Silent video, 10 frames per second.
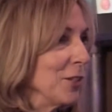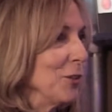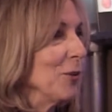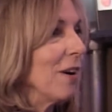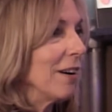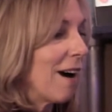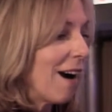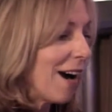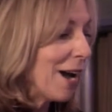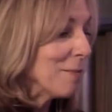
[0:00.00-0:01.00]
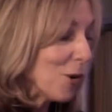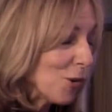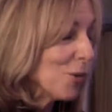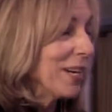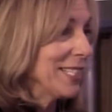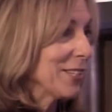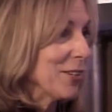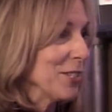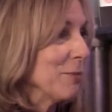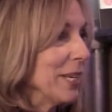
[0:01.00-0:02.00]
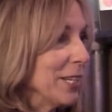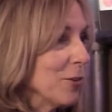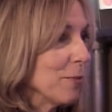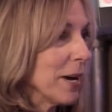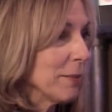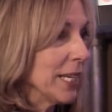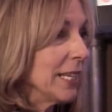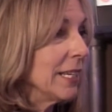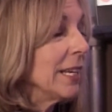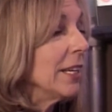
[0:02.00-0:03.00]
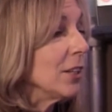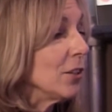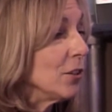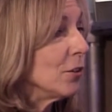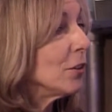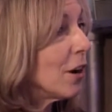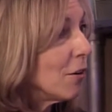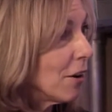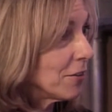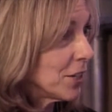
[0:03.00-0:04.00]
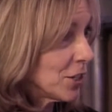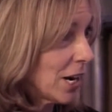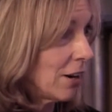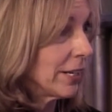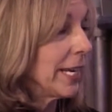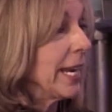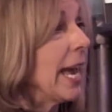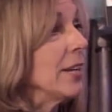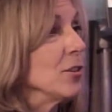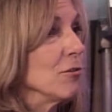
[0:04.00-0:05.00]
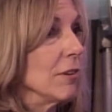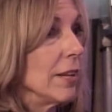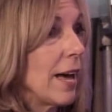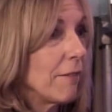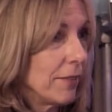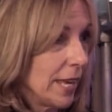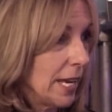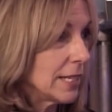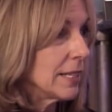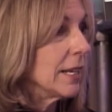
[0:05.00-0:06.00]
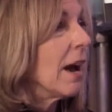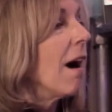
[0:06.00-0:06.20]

love you. I'm always going to be your mummy. You go off to childcare and you love that.